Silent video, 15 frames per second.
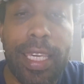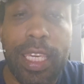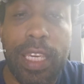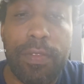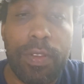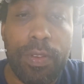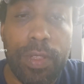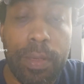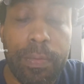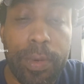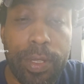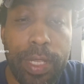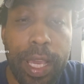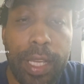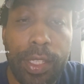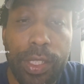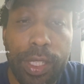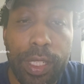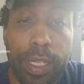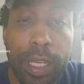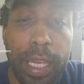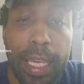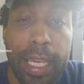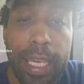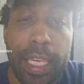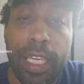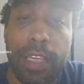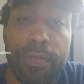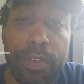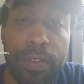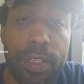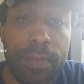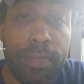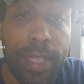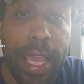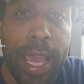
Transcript: it gives you some protection, it gives you some